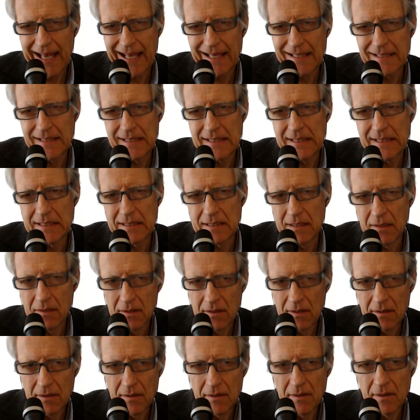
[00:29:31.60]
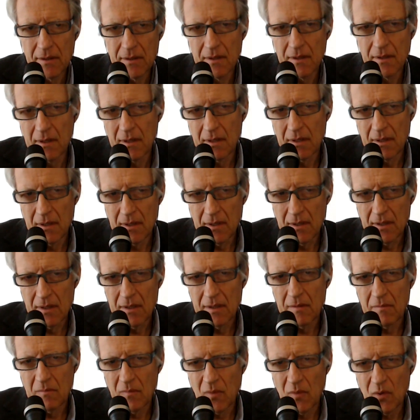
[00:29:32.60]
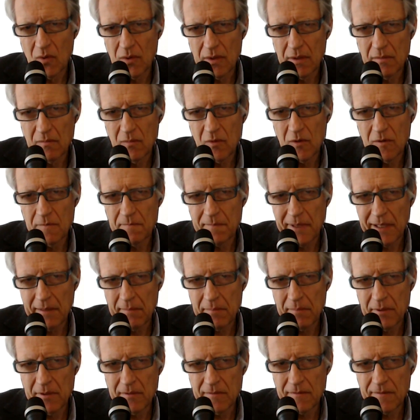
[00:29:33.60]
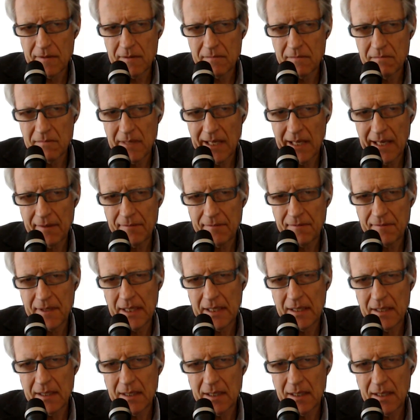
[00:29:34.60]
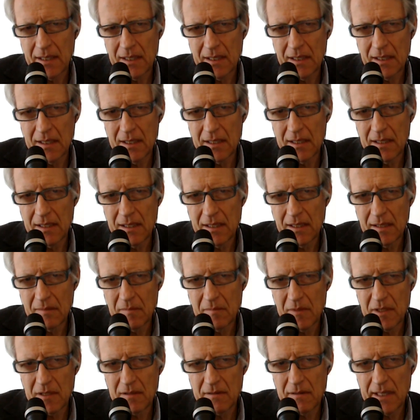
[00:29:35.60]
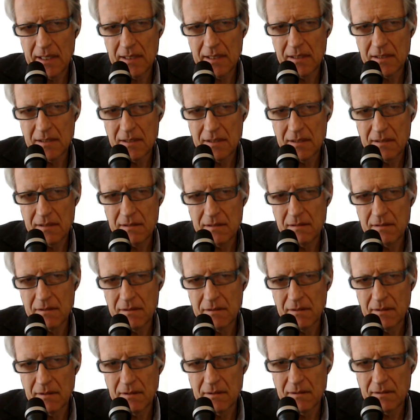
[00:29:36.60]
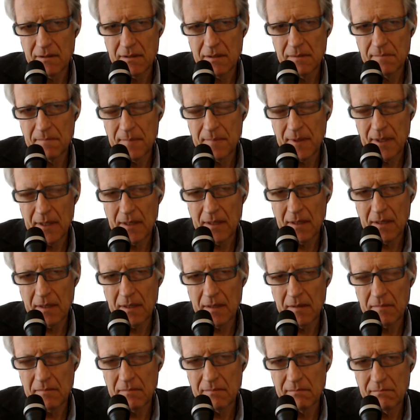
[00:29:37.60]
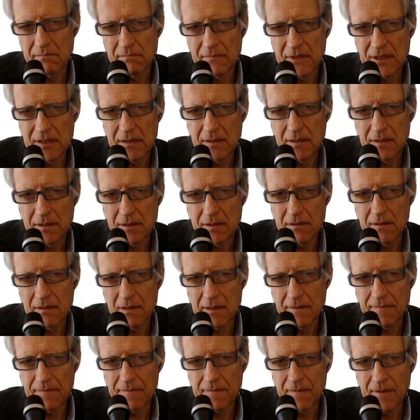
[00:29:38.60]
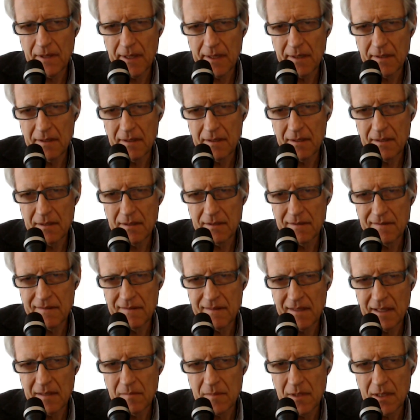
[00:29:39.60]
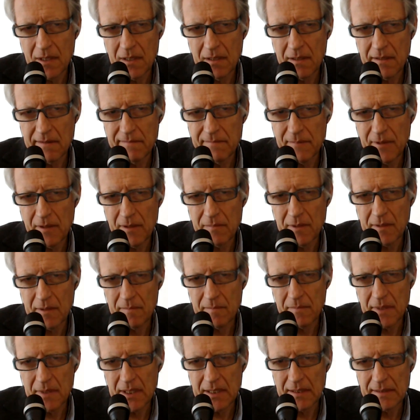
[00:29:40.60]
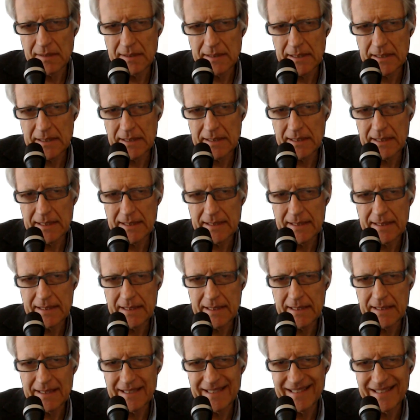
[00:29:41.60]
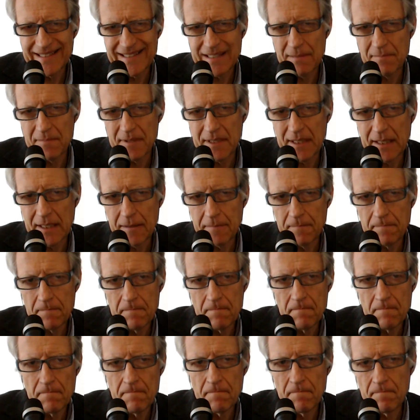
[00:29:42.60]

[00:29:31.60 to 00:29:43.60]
as more and more people from Africa immigrate to Europe, you're going to find the same kind of problem, because it's something